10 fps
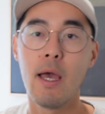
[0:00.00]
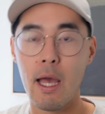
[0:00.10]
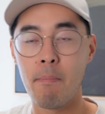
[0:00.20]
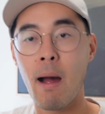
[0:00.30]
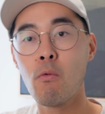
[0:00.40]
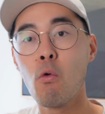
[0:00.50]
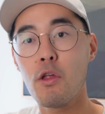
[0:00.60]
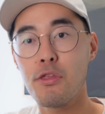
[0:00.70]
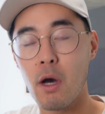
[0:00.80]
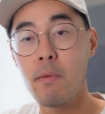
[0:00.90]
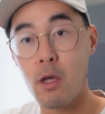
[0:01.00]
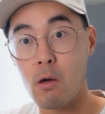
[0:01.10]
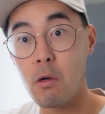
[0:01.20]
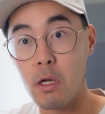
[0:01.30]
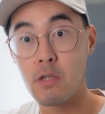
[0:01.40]
And my rule of thumb
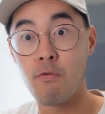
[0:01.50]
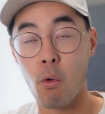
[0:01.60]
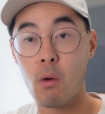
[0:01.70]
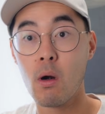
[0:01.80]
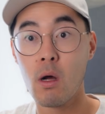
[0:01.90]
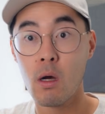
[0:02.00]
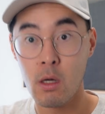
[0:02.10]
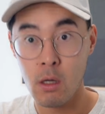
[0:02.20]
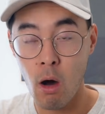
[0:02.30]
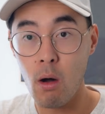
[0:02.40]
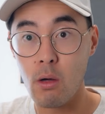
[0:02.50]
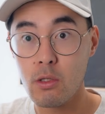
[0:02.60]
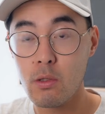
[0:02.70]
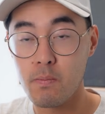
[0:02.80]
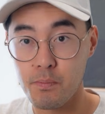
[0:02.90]
here is for
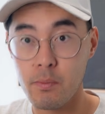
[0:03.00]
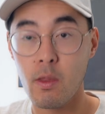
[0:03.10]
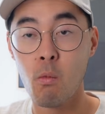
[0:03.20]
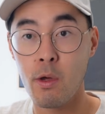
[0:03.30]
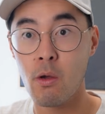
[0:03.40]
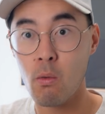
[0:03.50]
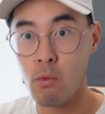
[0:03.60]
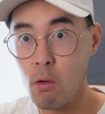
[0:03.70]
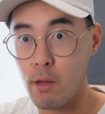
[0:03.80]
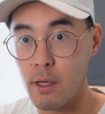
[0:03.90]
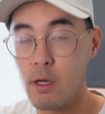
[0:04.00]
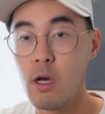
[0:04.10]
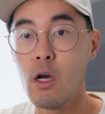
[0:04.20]
calls, when you're rolling,